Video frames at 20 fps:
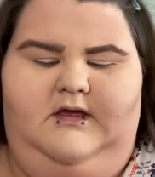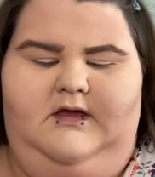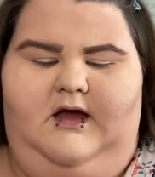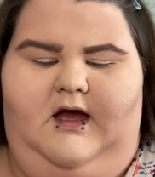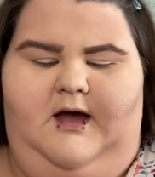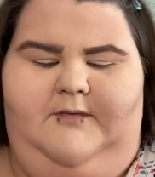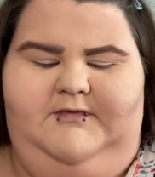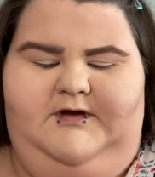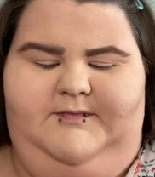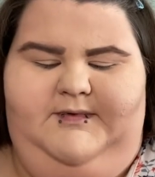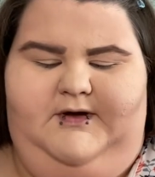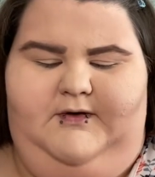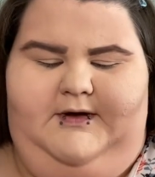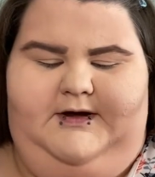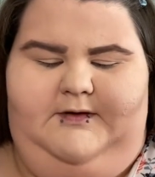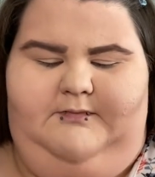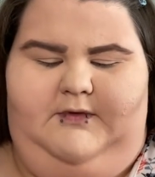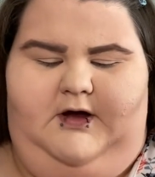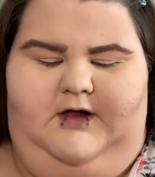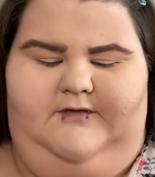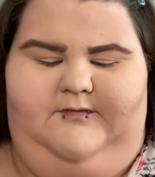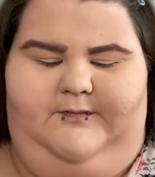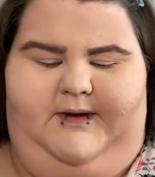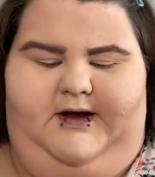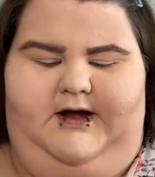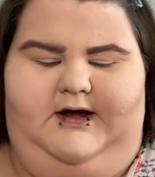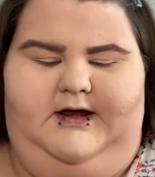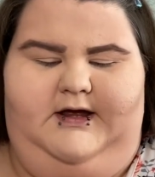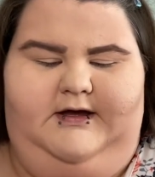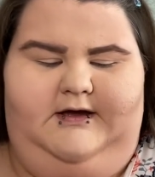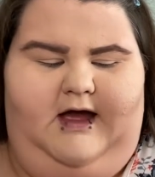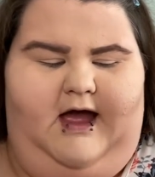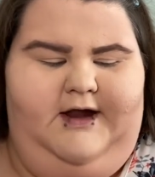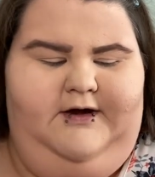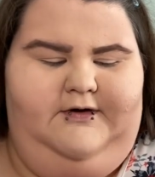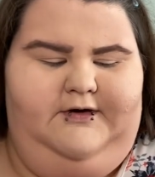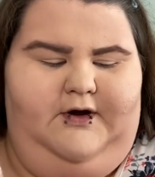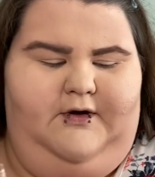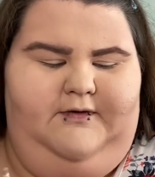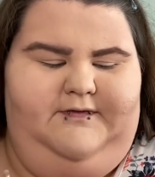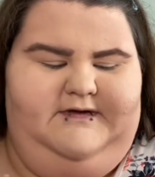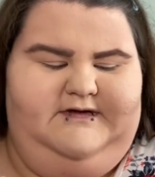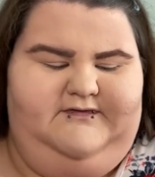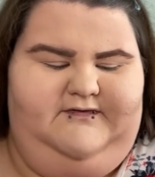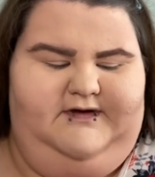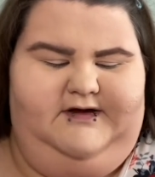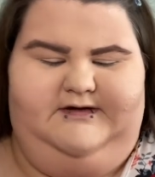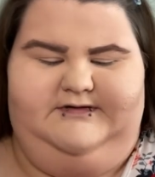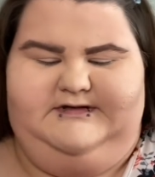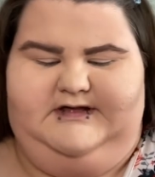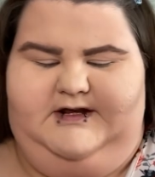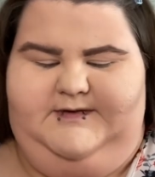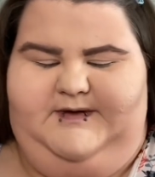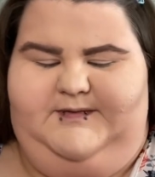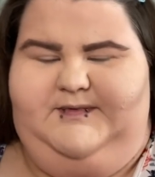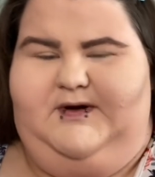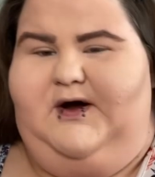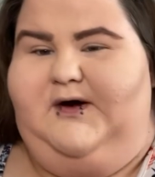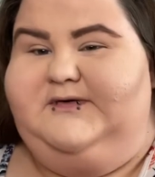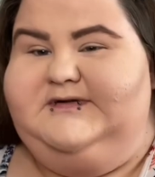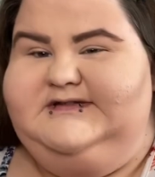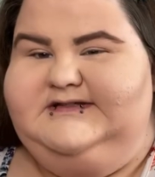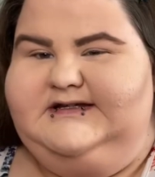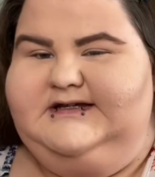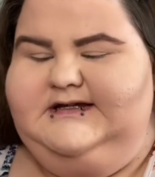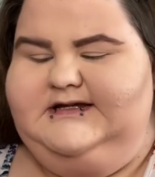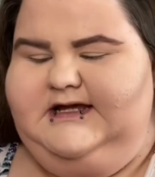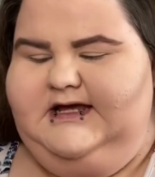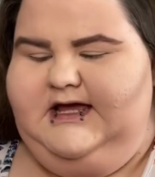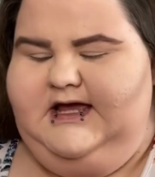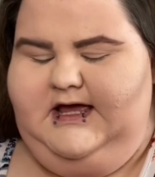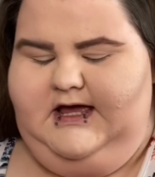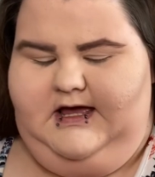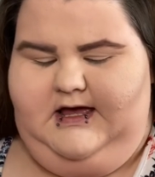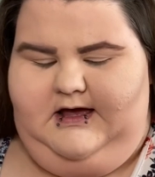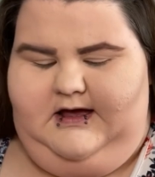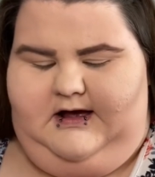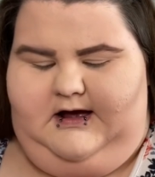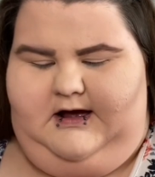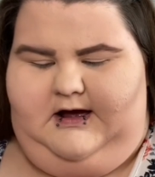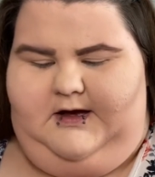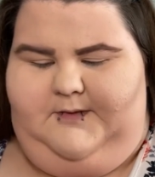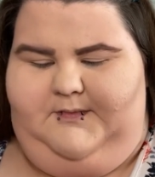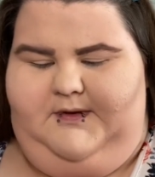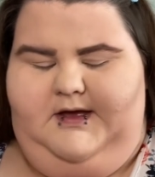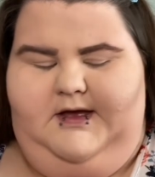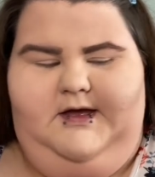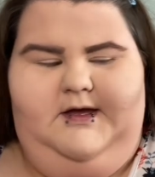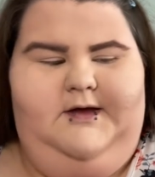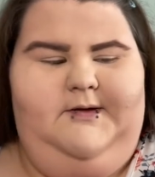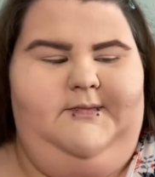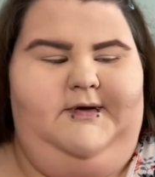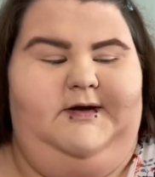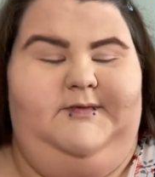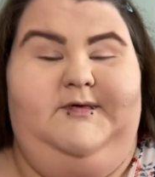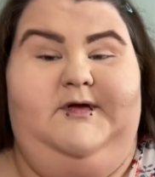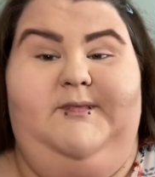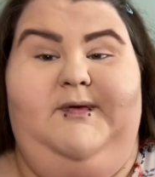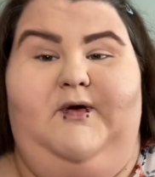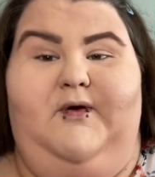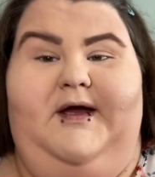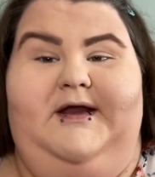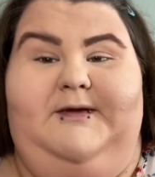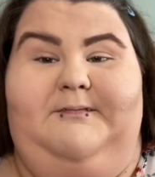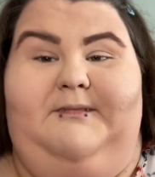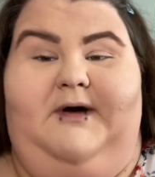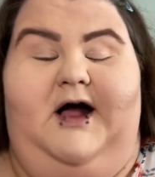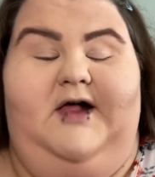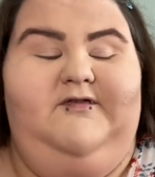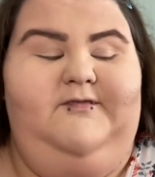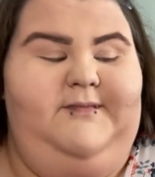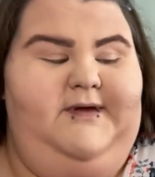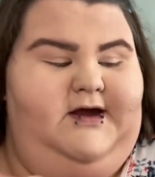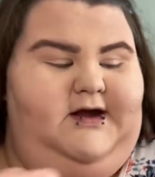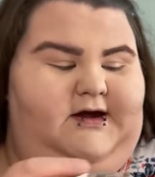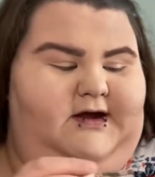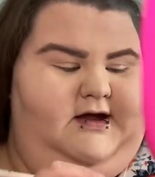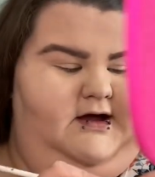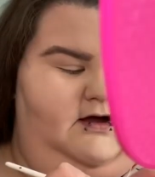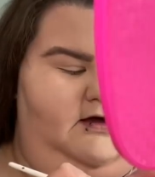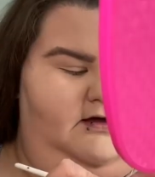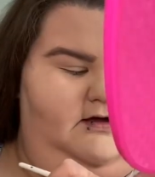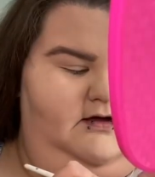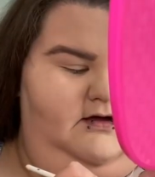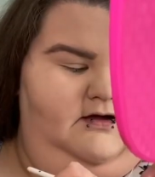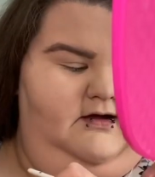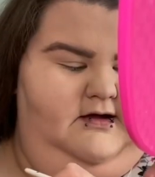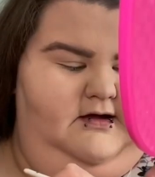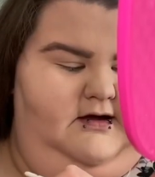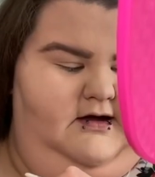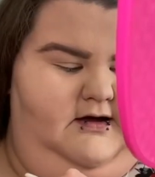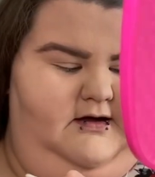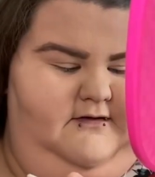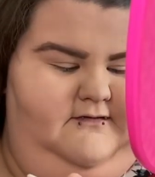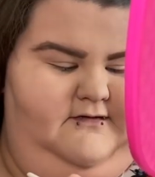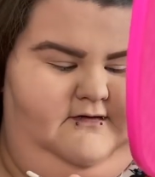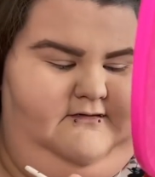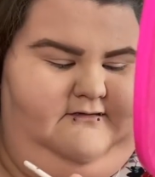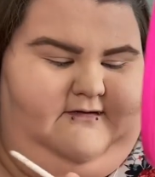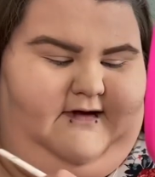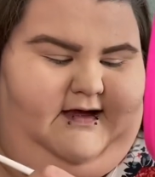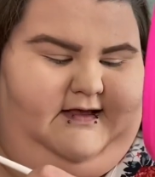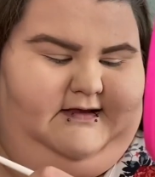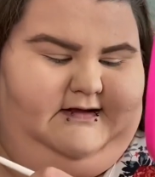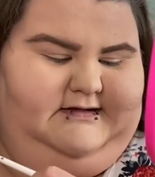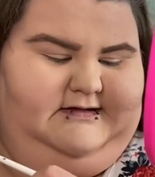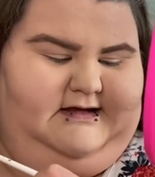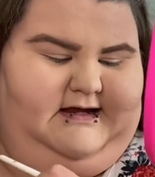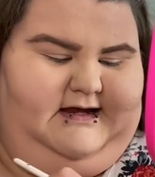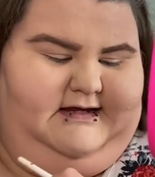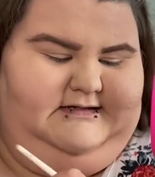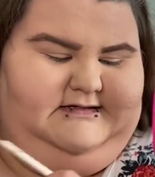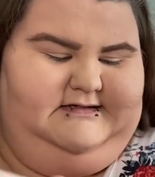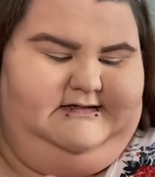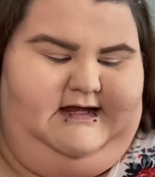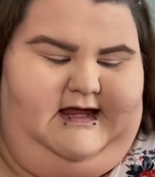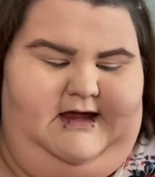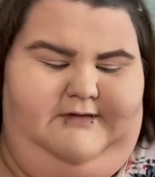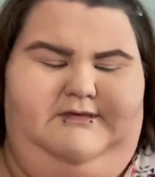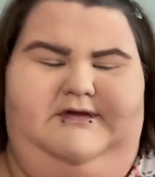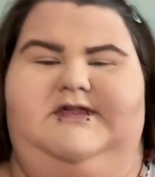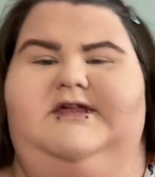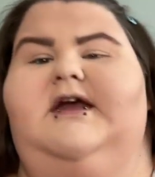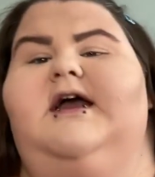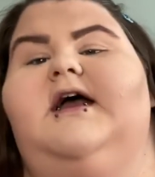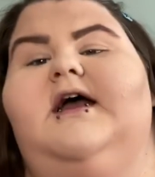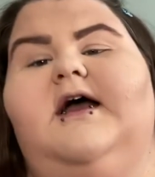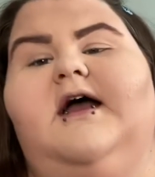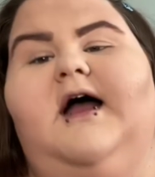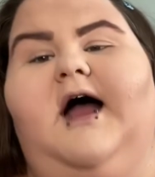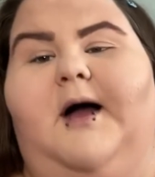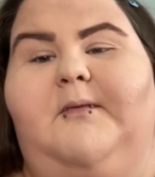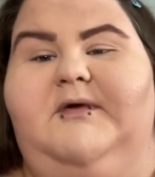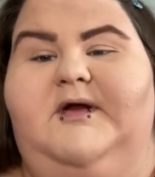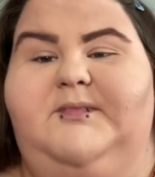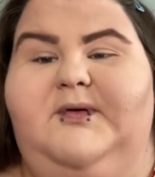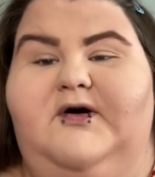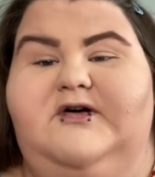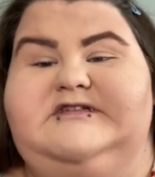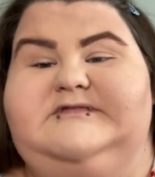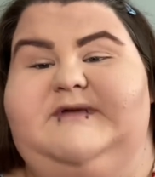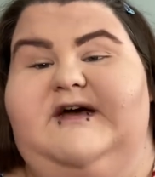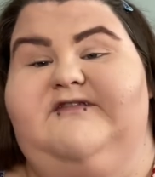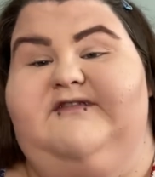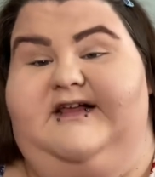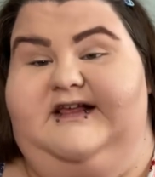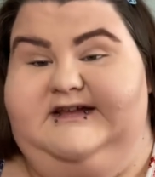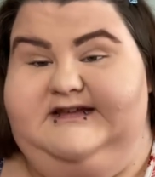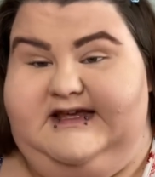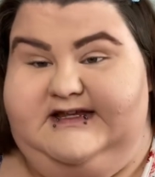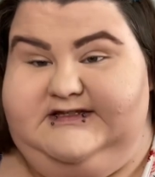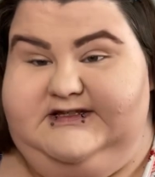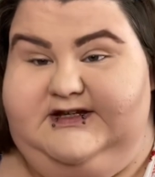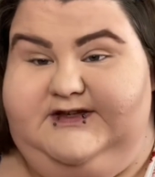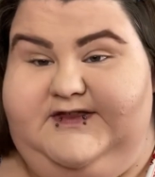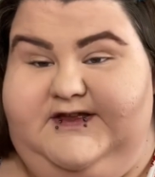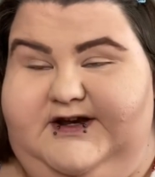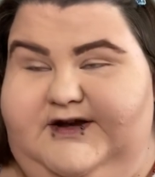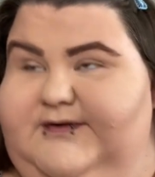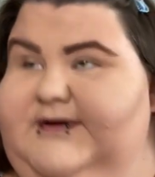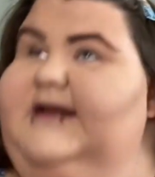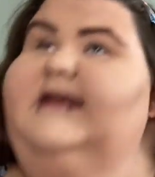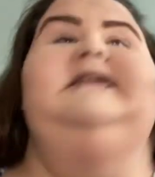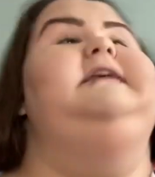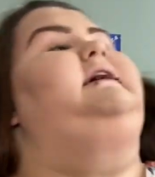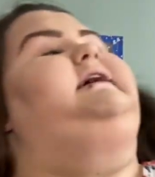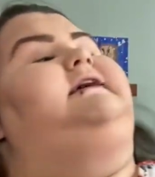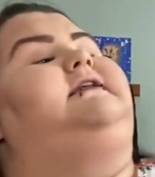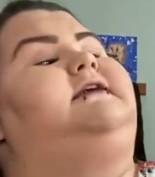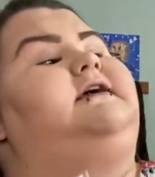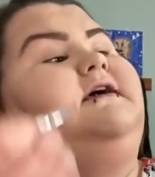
I'm going to be going to Mall of America. I don't know when this video is going to be posted, um, but I'm going to be going to Mall of America uh, for Valentine's Day, which I'm going to post my Valentine's look that I already did